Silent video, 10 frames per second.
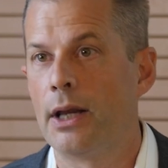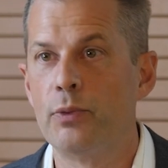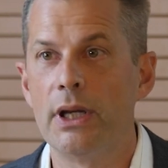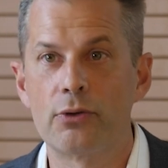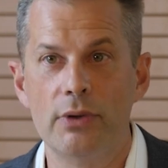
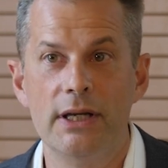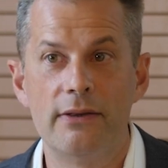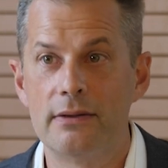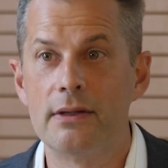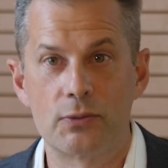and we
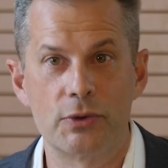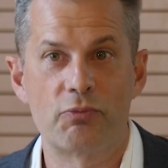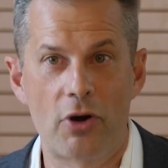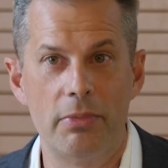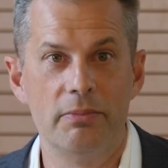agreed that this was
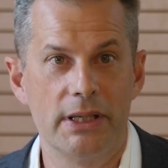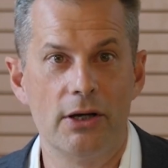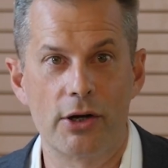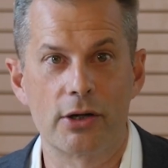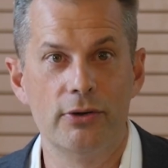probably
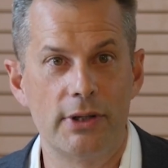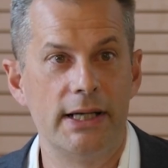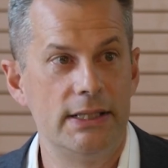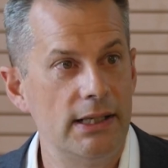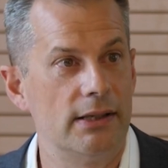not a good
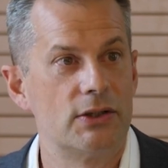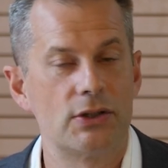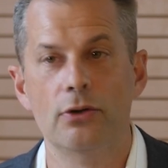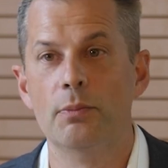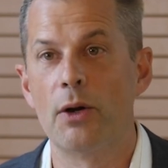idea.
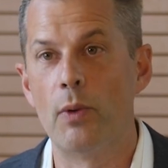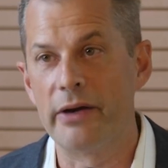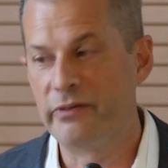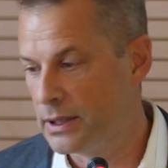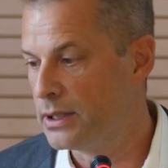So my
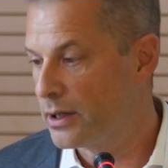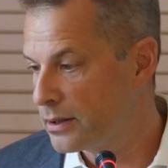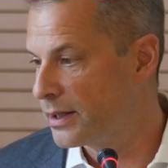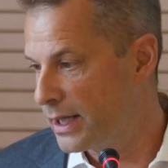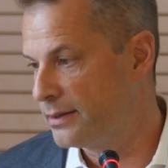wife did not
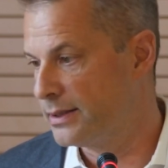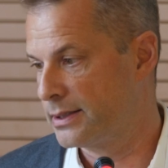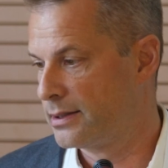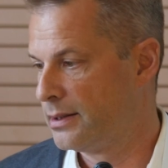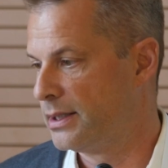get
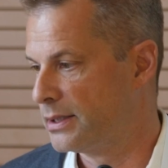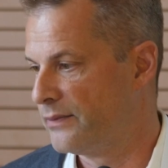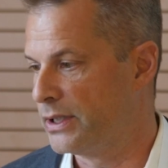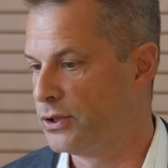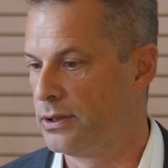this
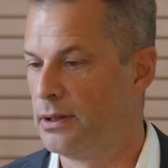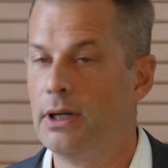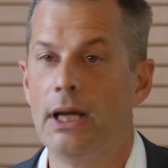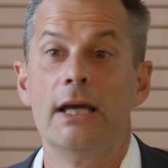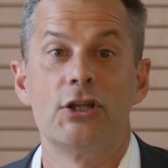intervention.
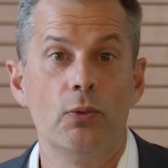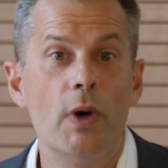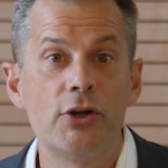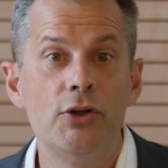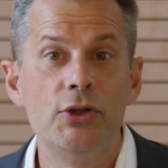So
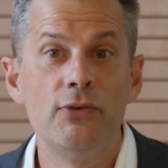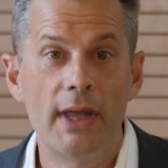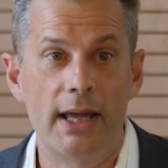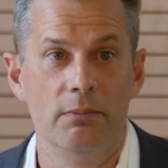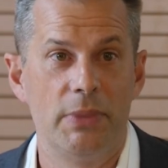what do you do
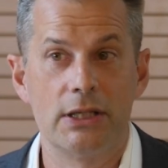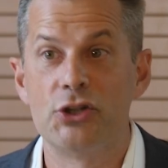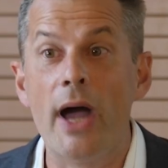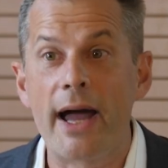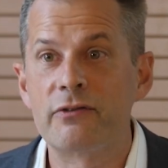then?
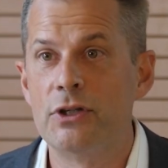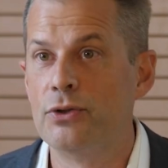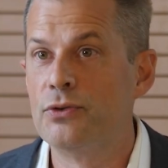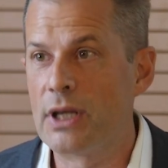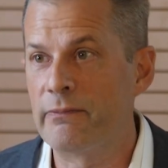Because you have to
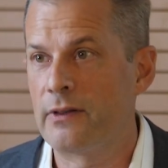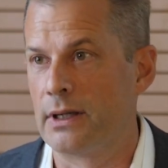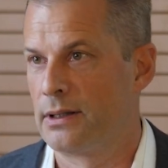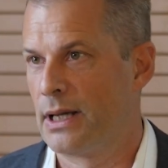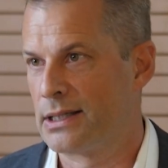do
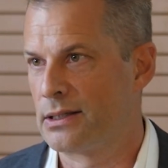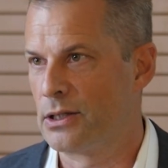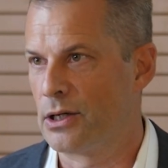something as a